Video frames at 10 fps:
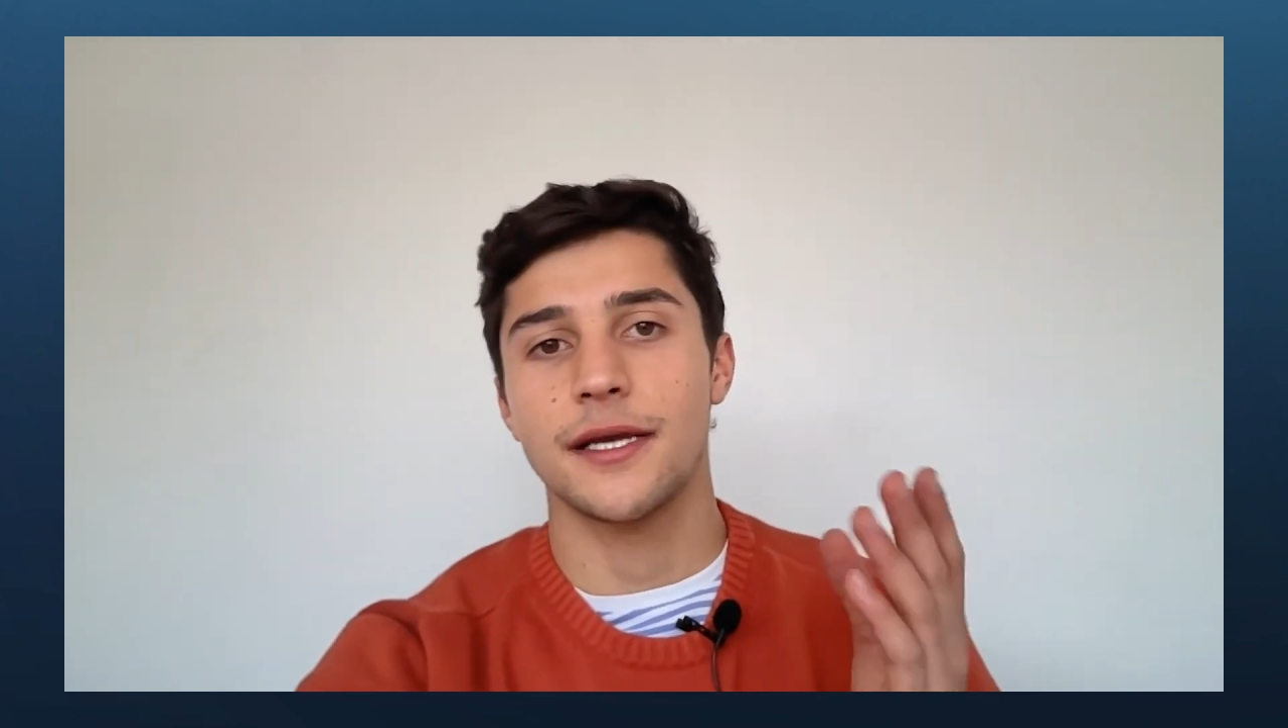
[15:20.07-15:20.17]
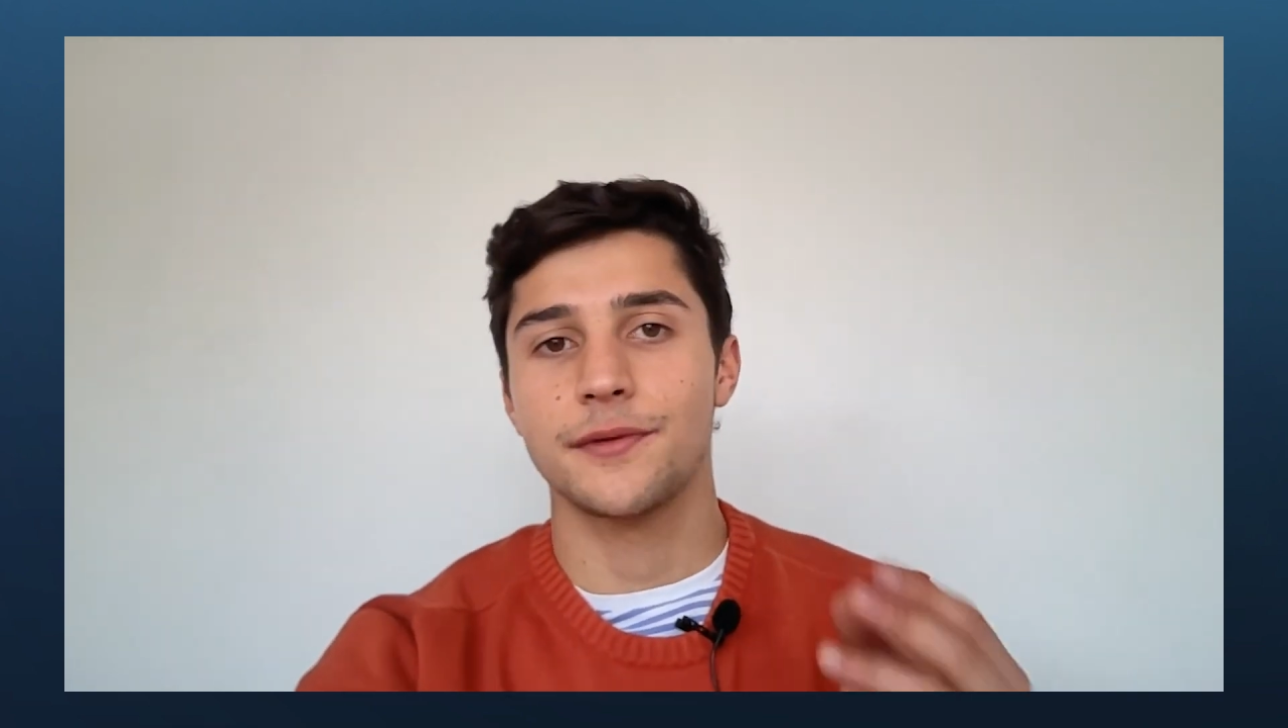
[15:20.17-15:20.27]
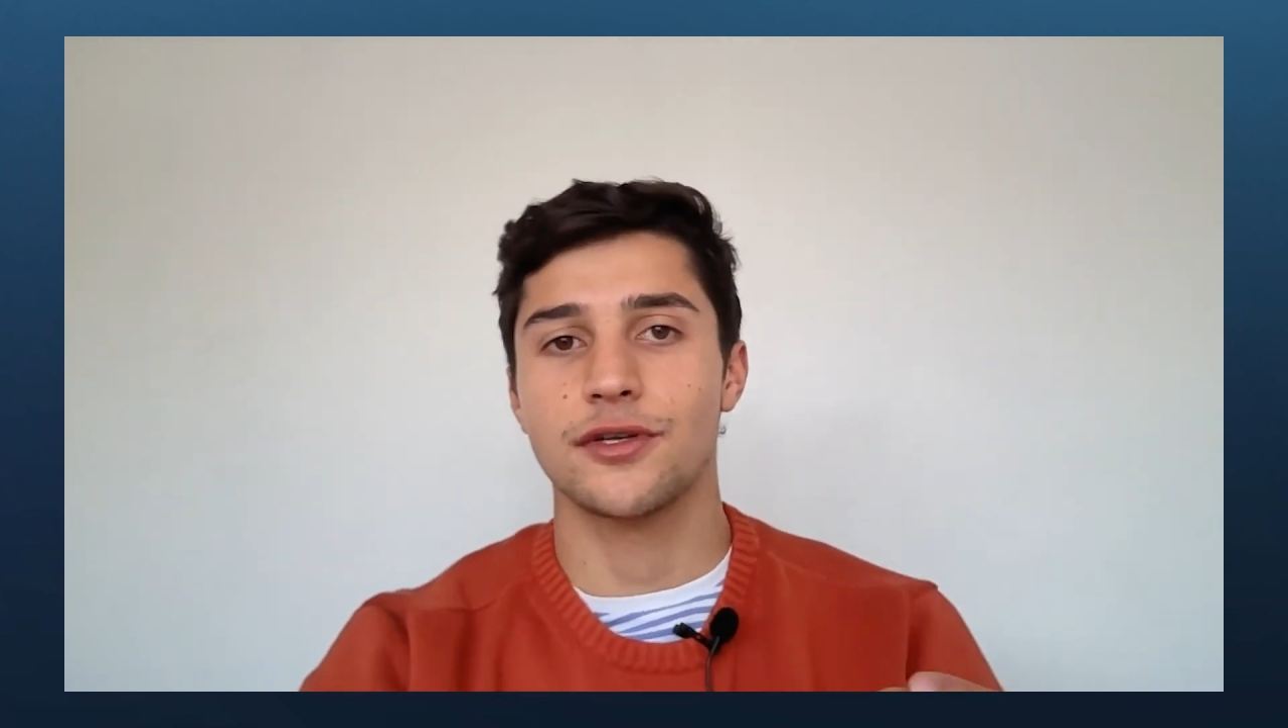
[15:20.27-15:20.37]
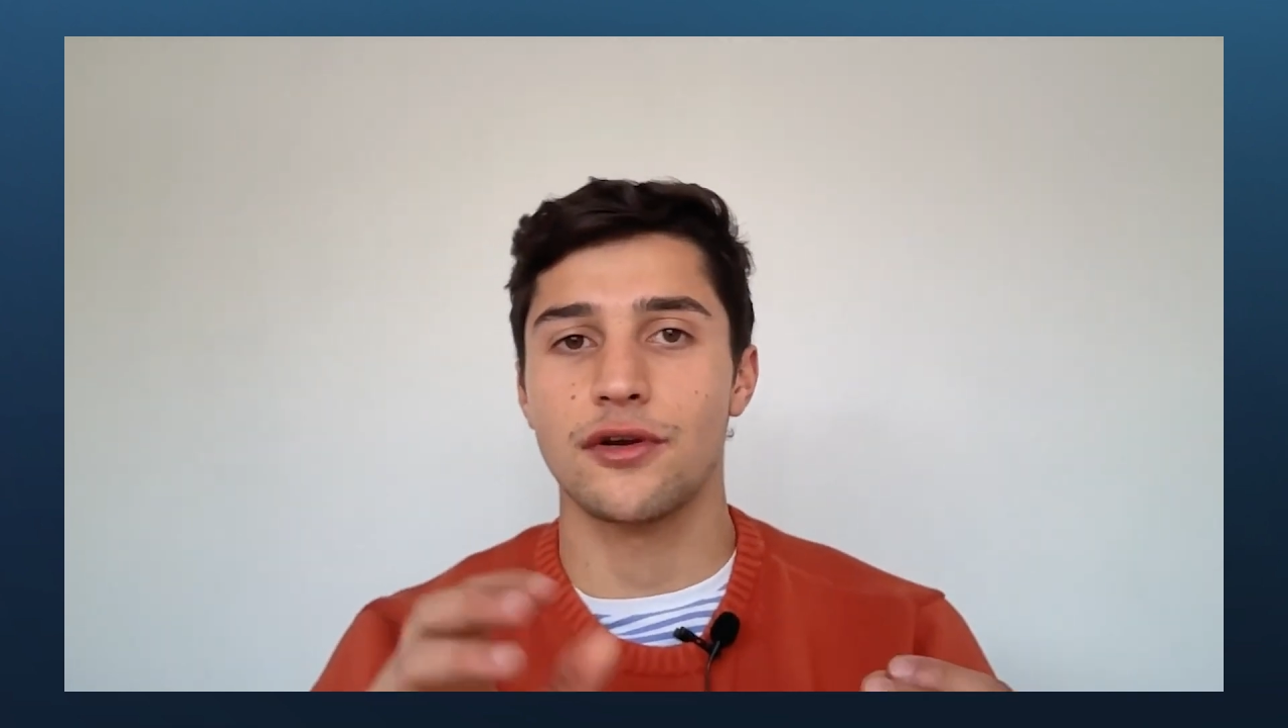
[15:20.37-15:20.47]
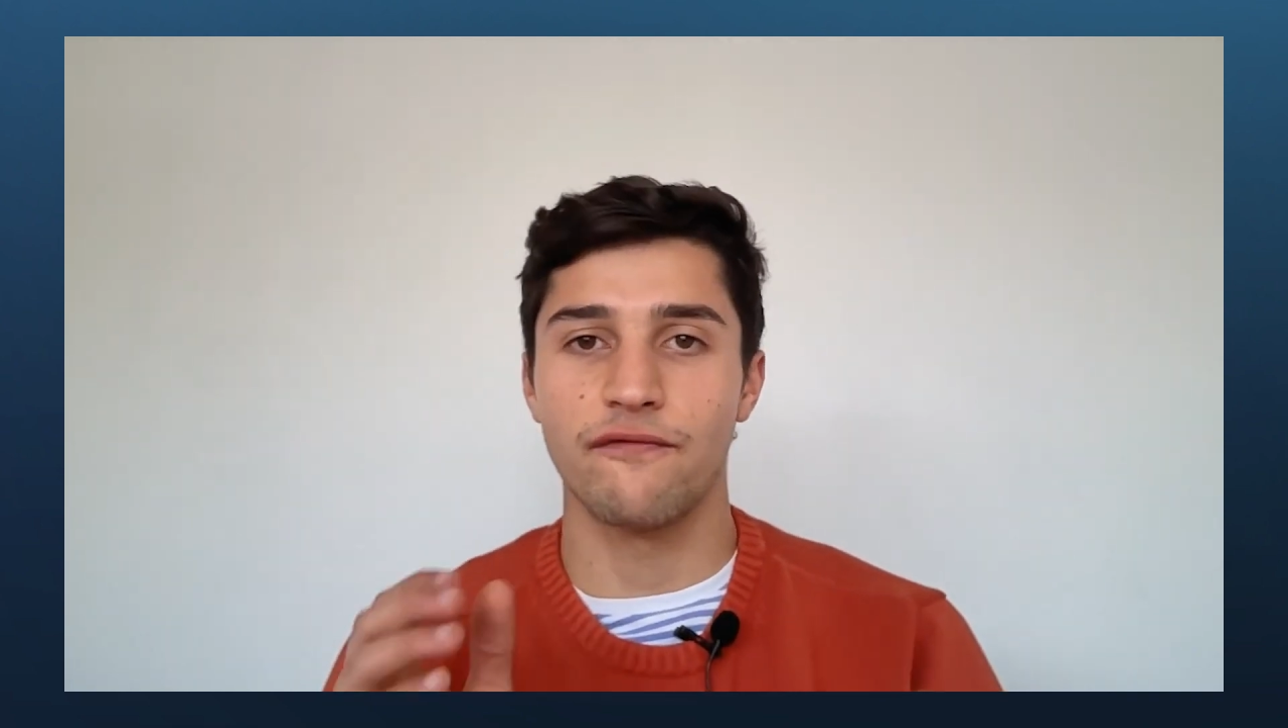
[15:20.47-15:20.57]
episode